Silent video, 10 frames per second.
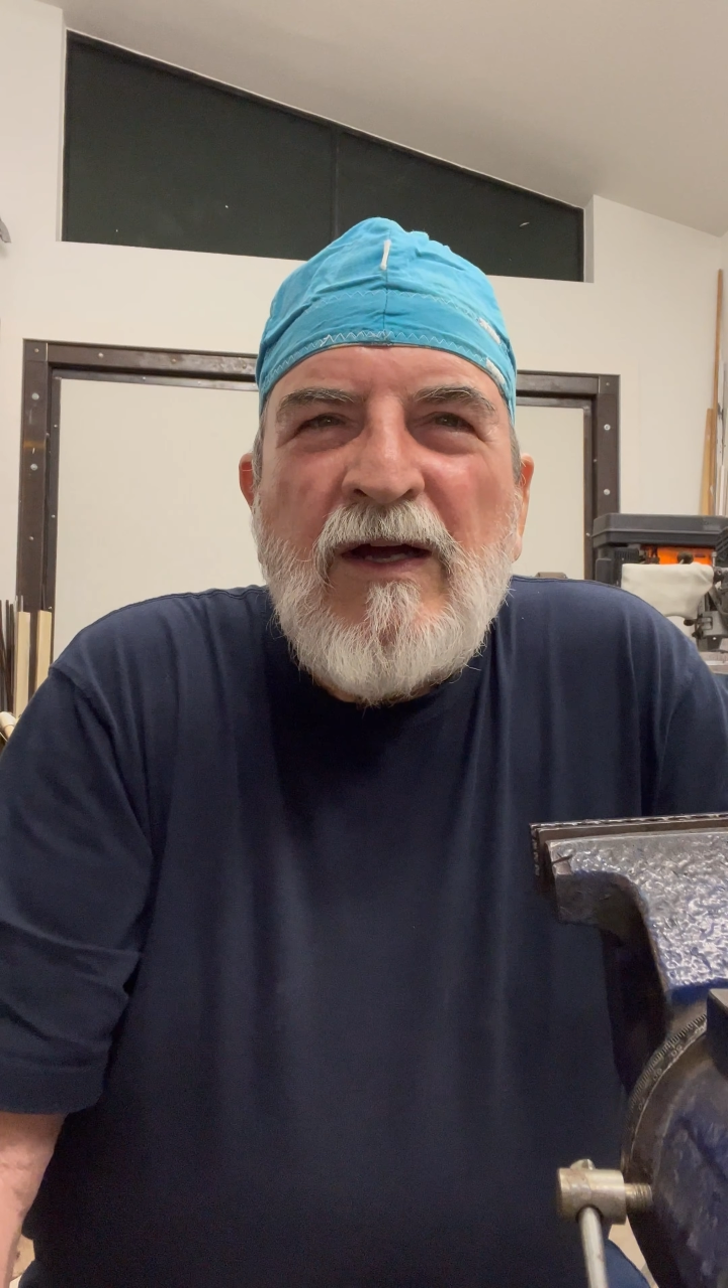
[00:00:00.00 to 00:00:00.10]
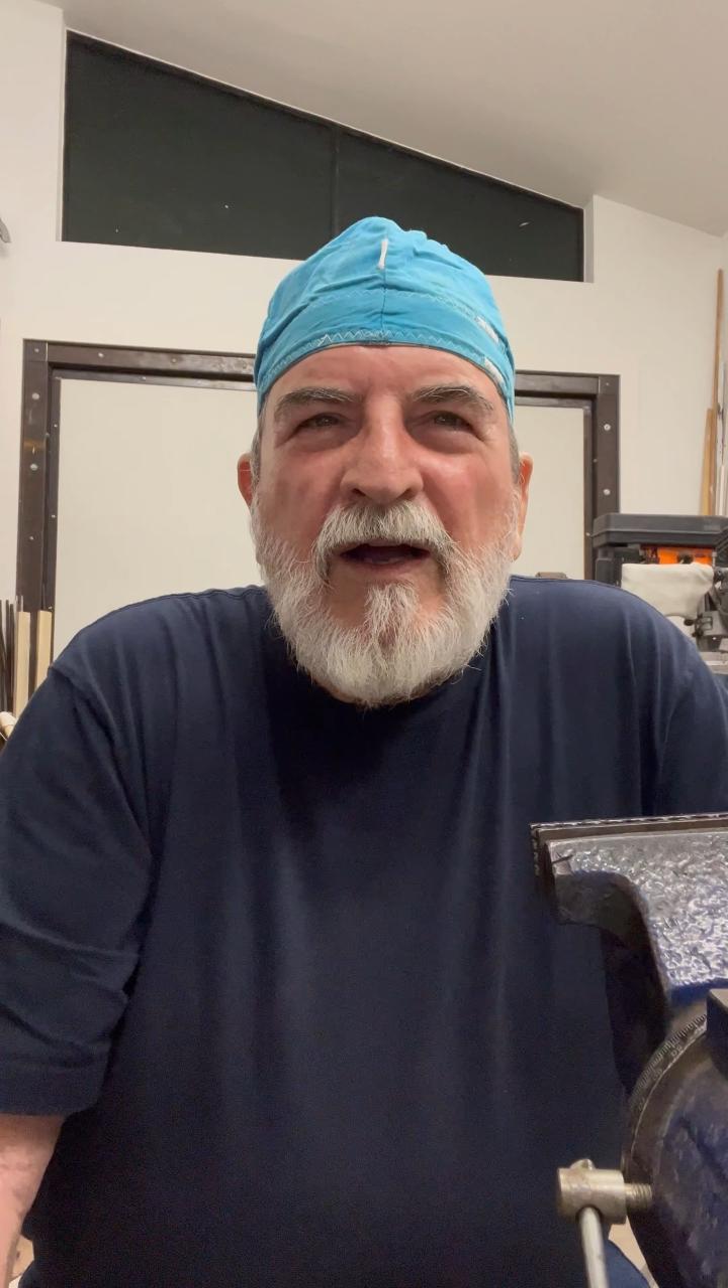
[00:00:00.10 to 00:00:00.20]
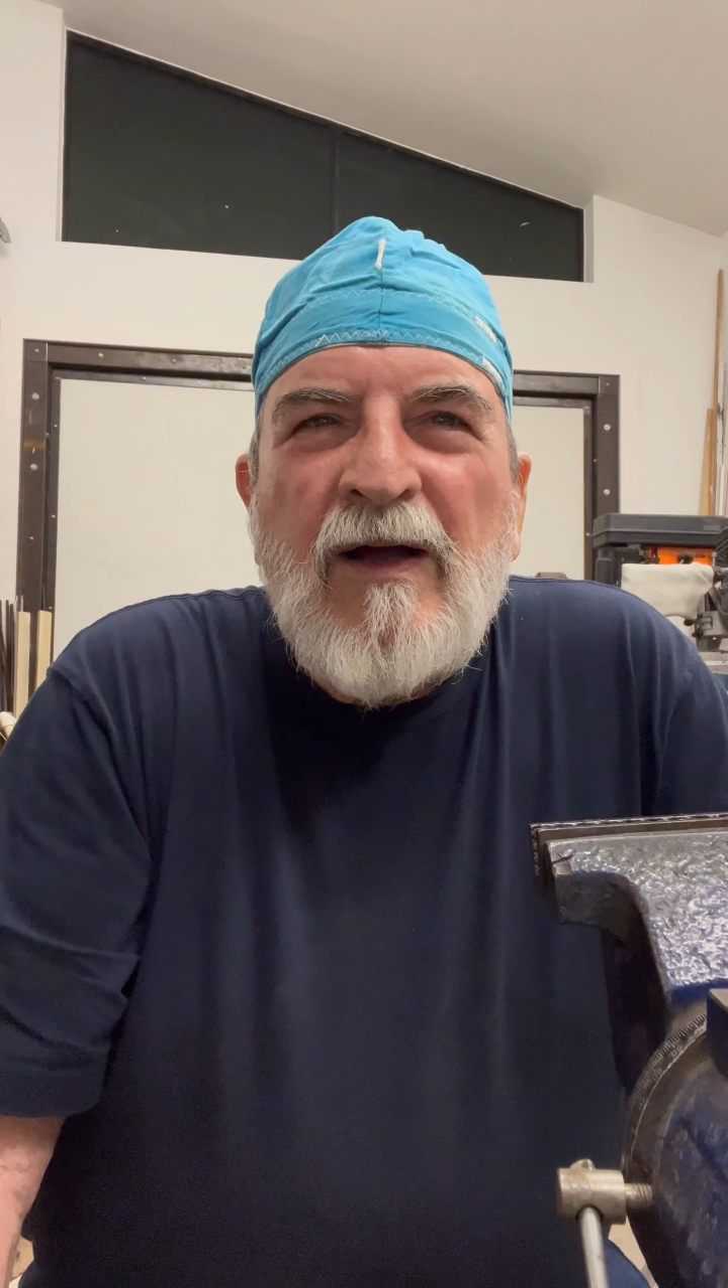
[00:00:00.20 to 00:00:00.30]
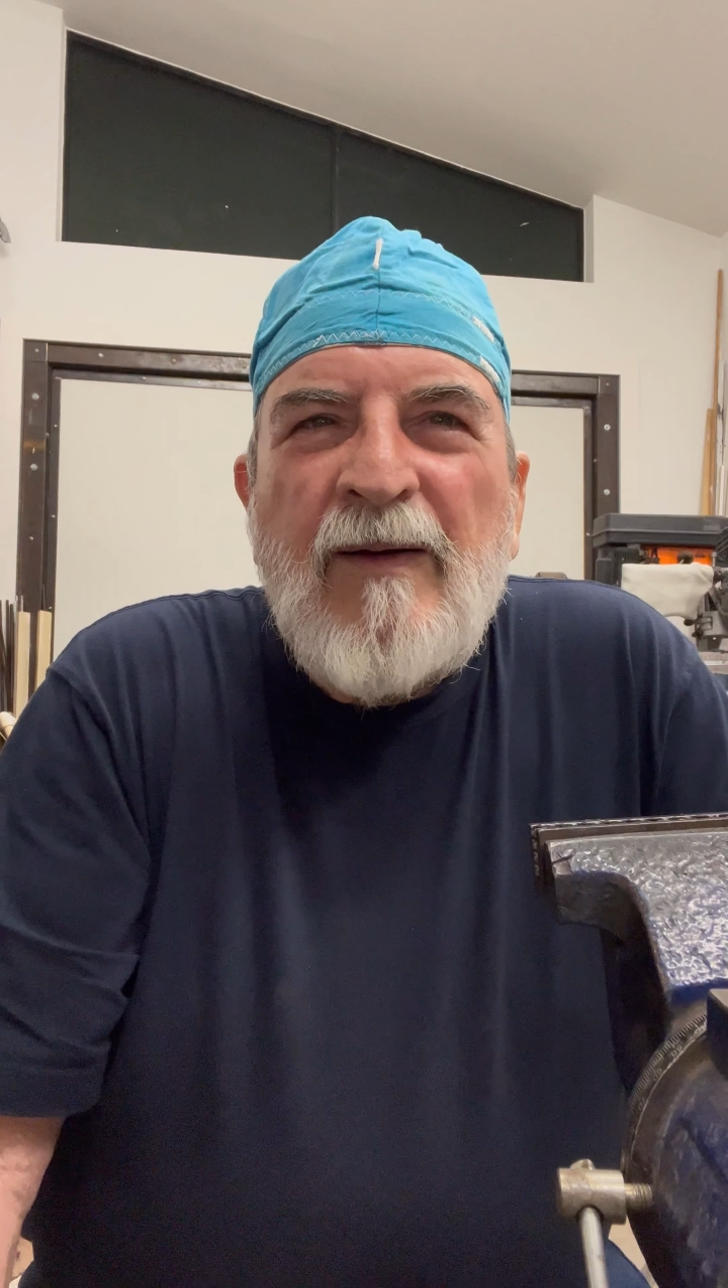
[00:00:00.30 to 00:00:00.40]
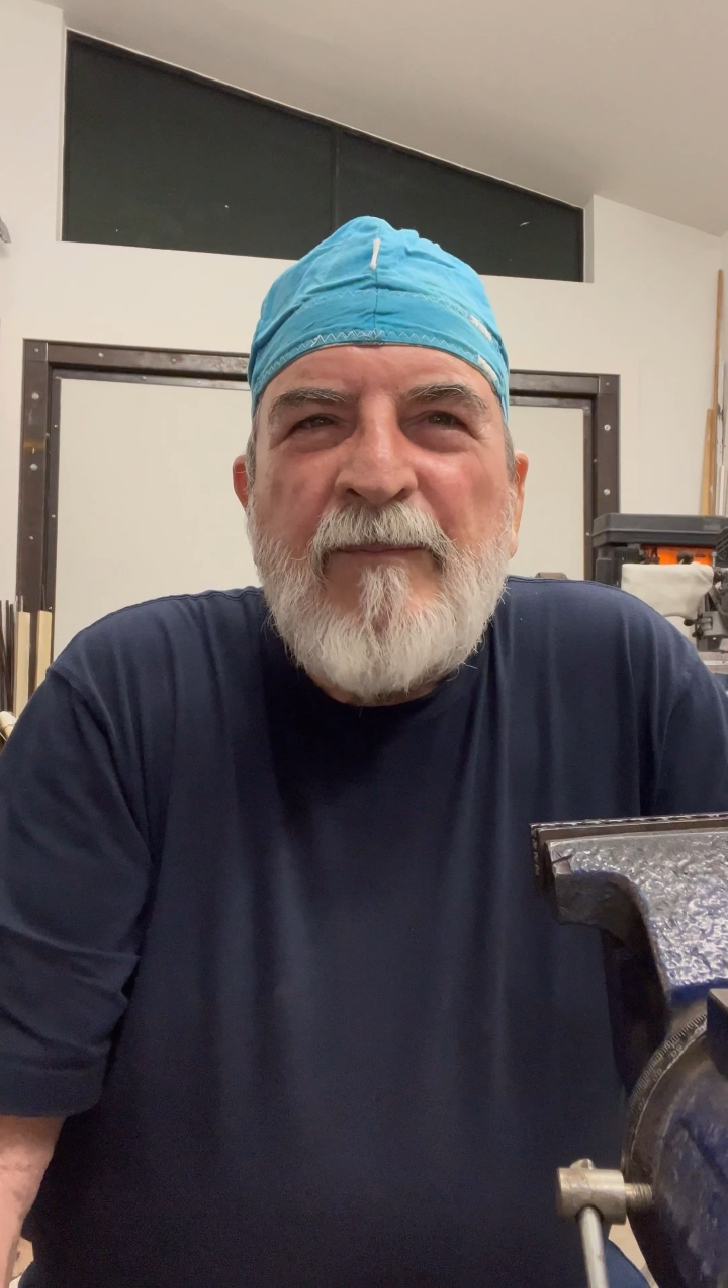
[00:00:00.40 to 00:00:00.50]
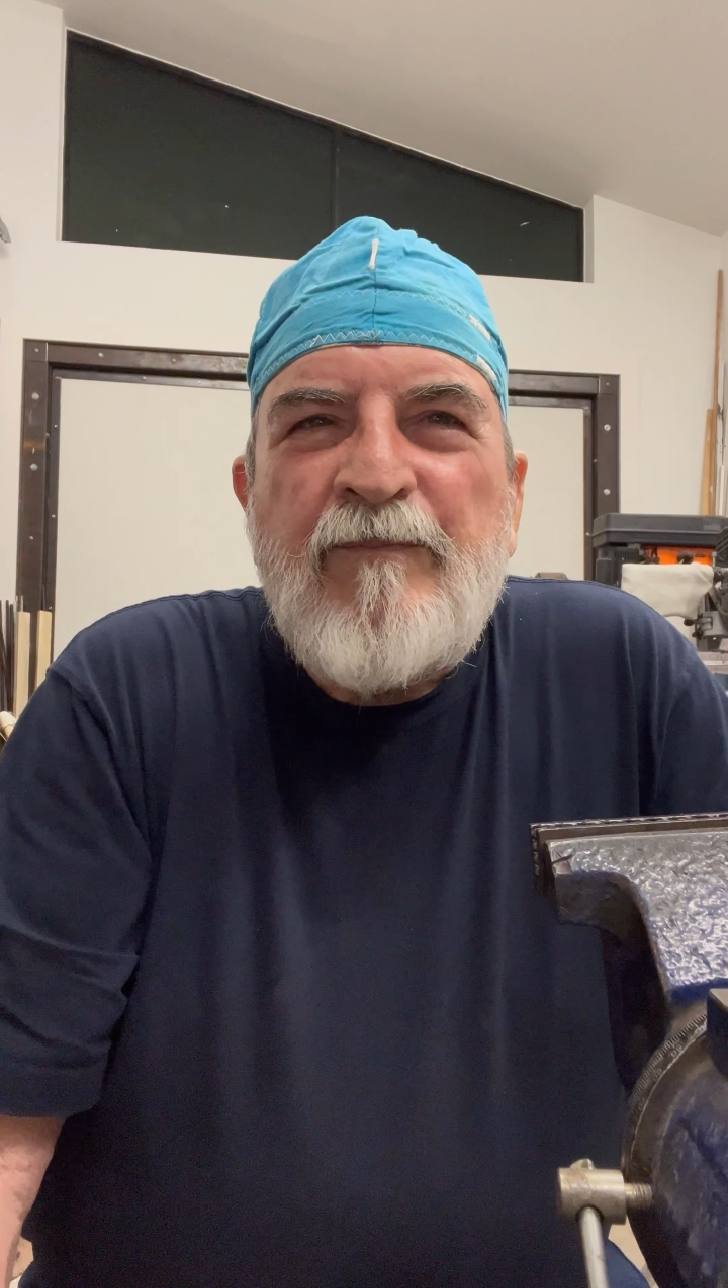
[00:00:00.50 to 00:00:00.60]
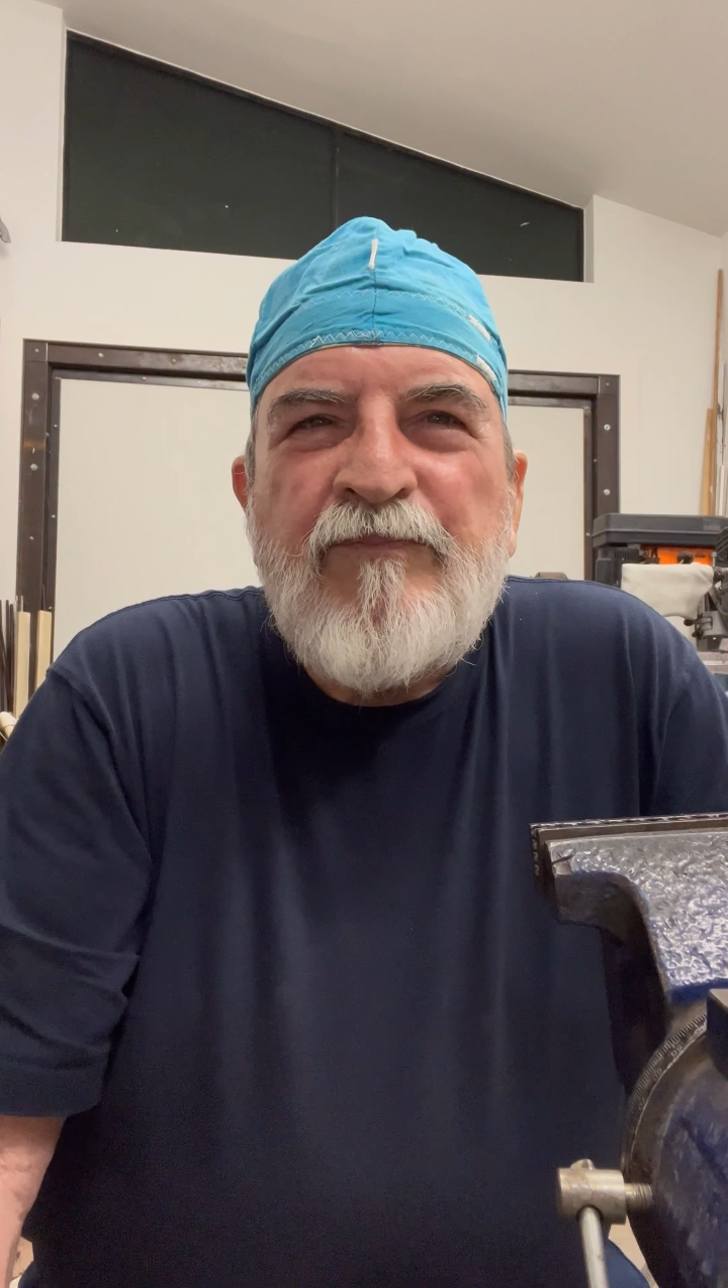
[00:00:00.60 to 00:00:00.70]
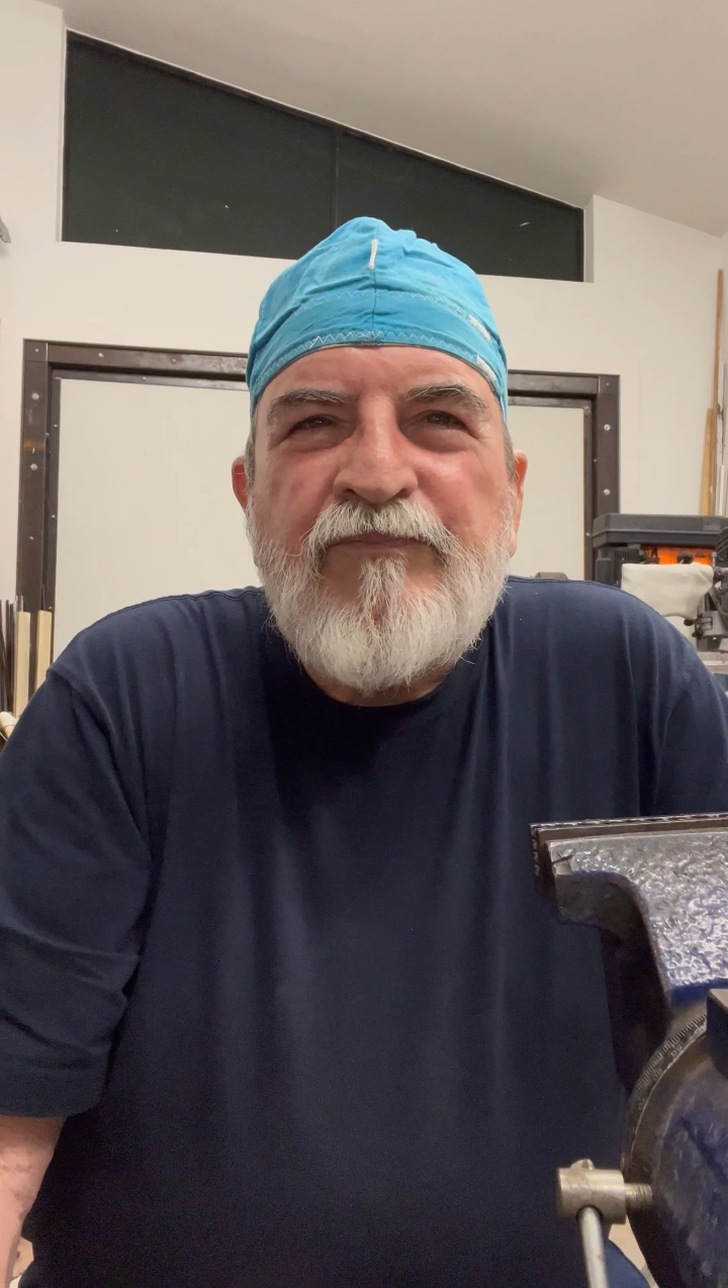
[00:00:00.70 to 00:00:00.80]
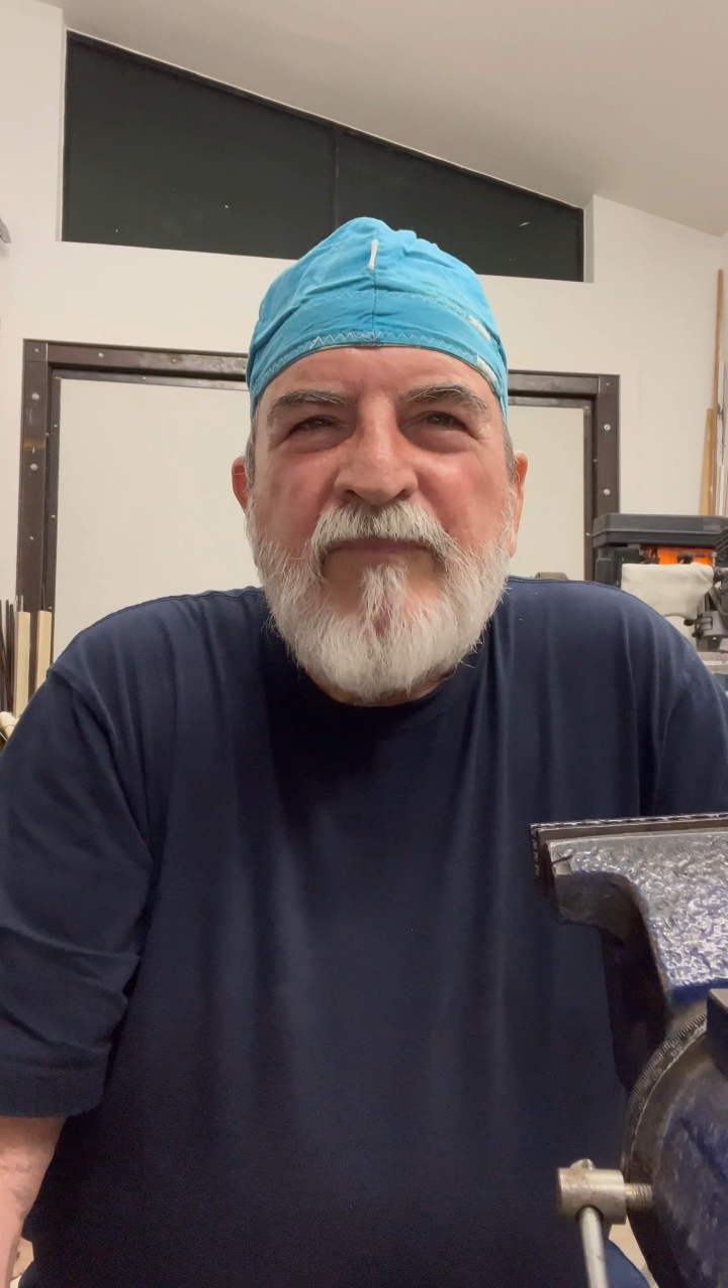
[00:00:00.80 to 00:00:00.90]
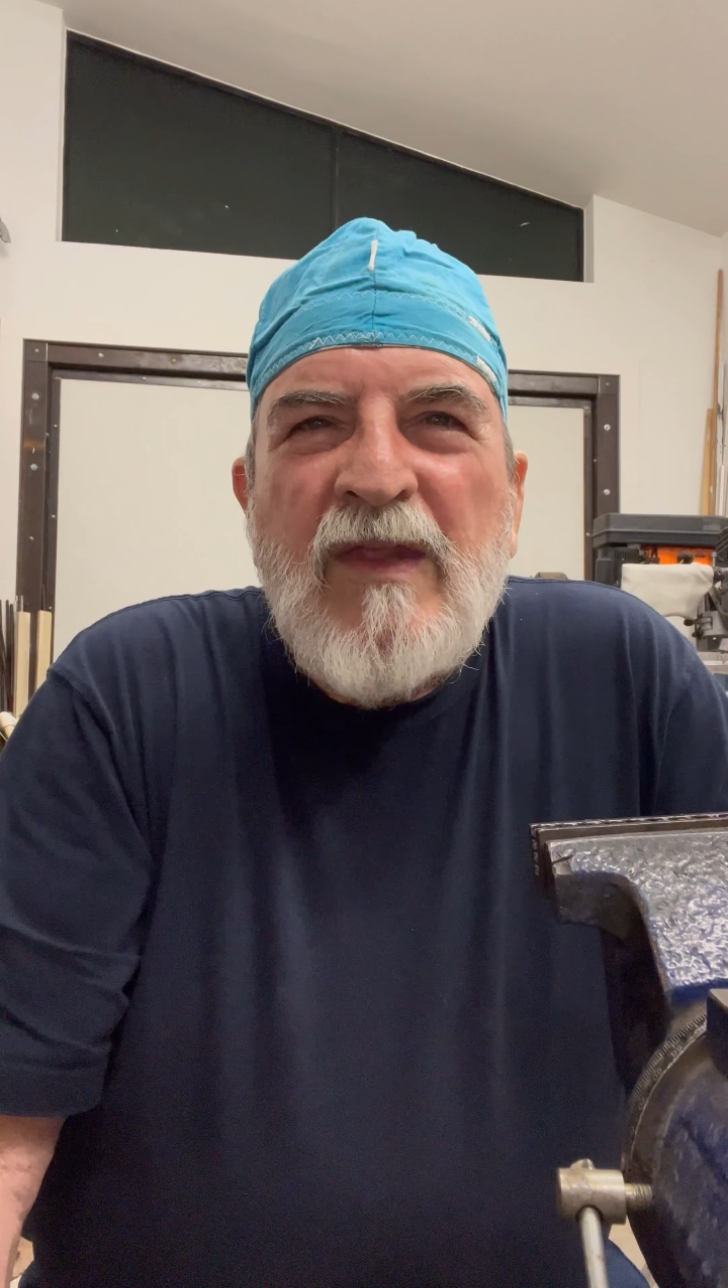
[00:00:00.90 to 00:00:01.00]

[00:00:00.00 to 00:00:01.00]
Um,